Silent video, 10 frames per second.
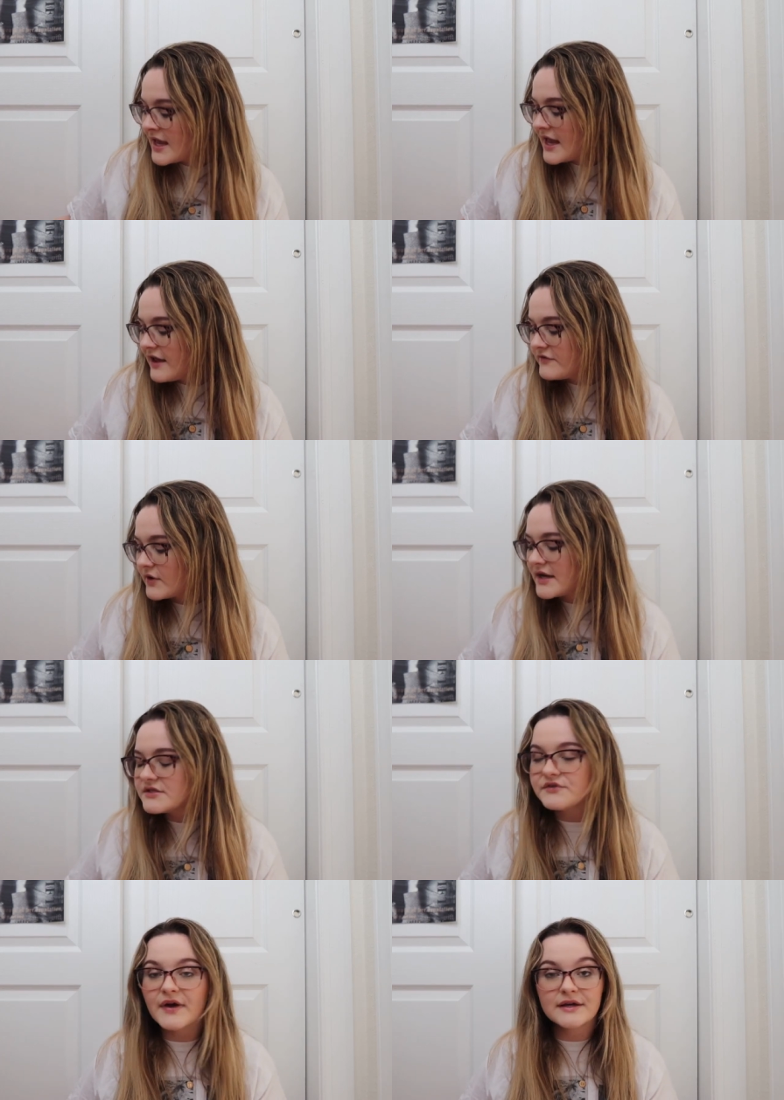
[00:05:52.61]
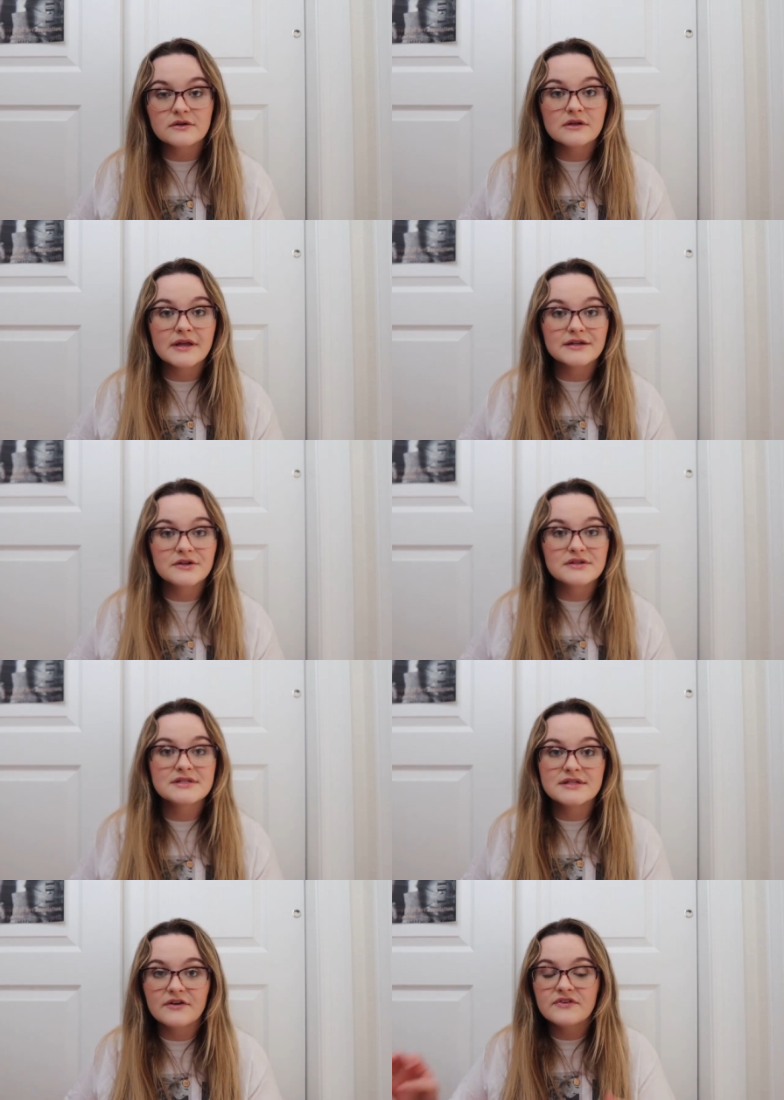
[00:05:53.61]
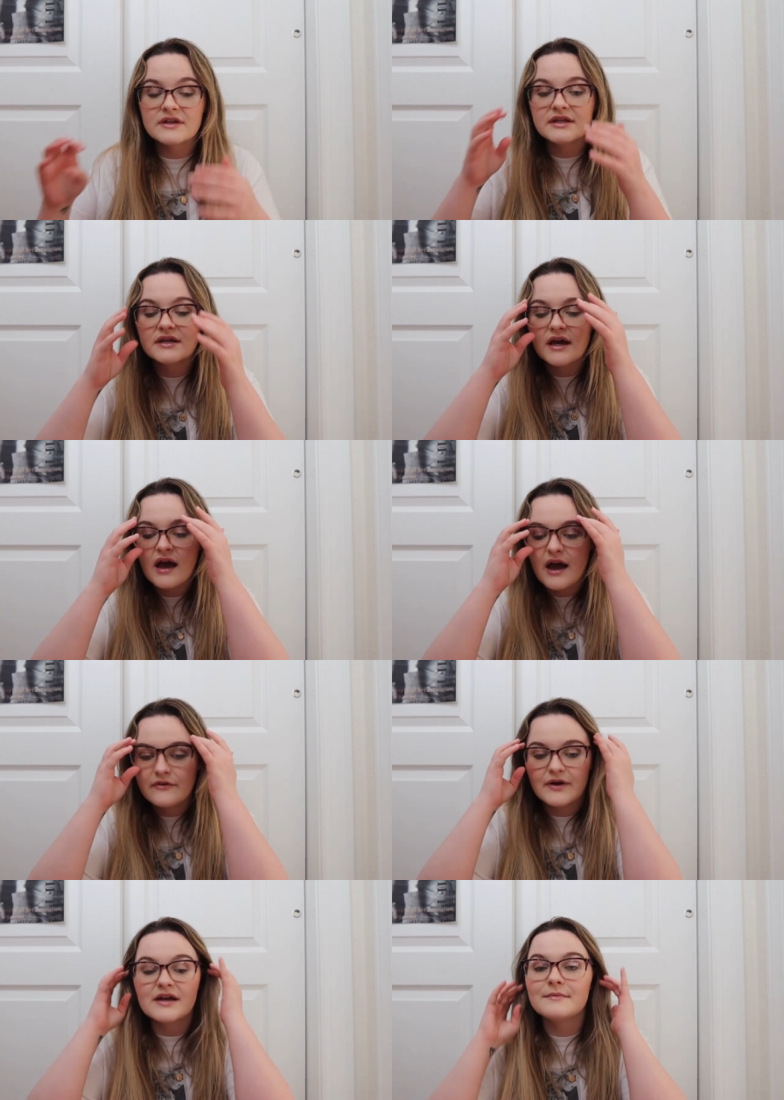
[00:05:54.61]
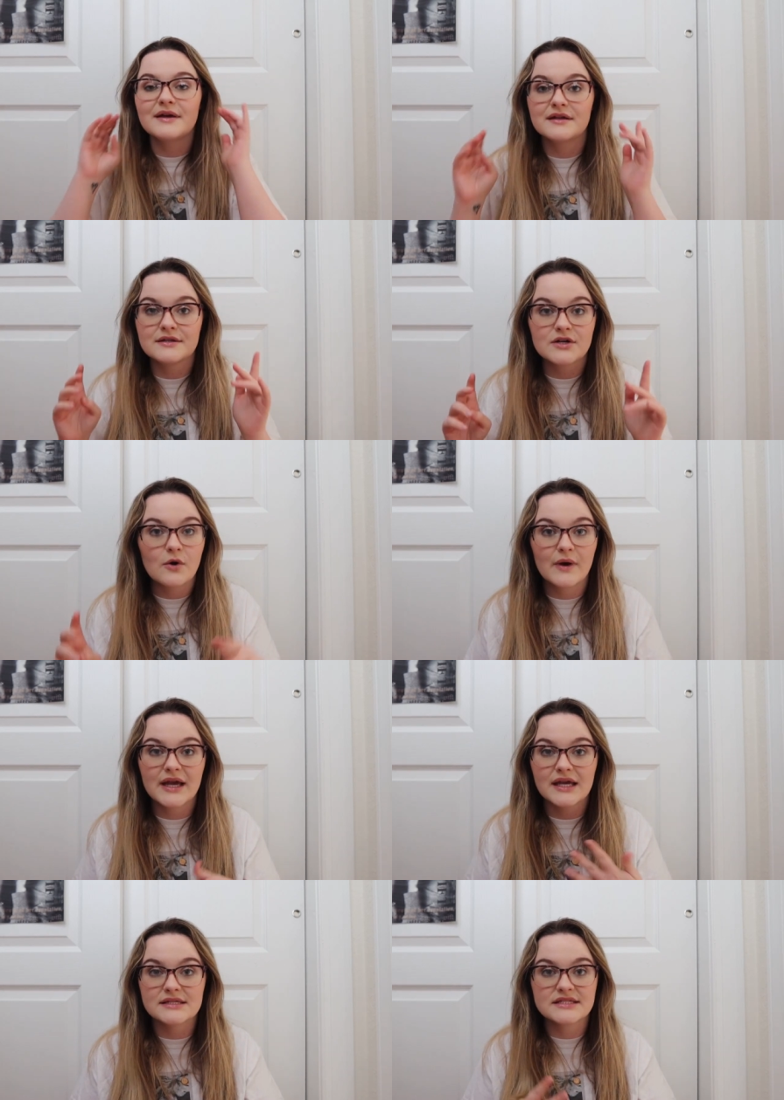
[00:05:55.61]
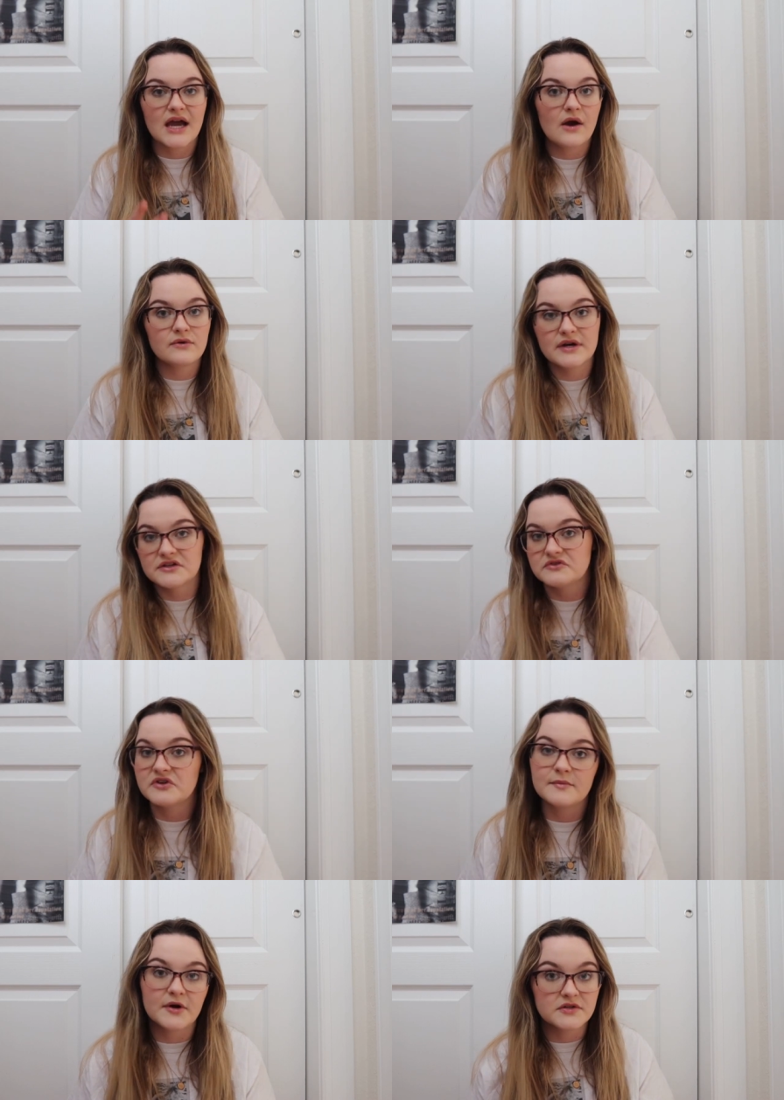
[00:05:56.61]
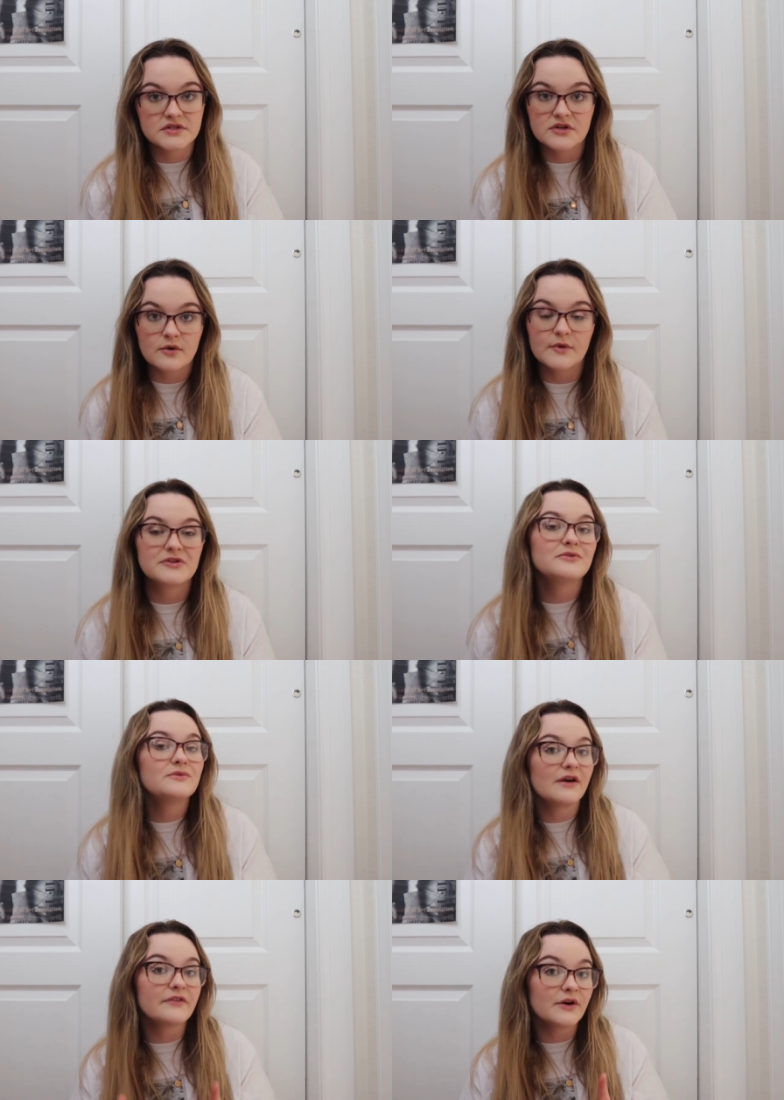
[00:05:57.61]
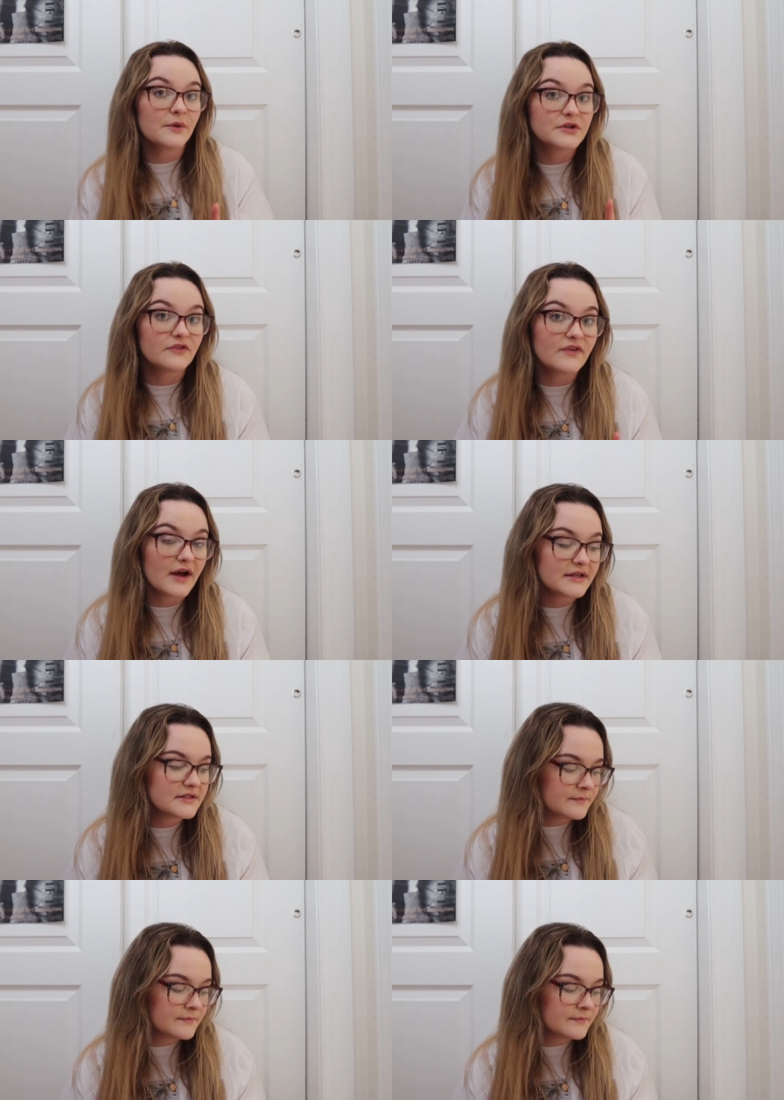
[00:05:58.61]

if you guys are vinyl collectors, definitely I recommend going and scouring through your Barnes & Noble. You never know what you'll find.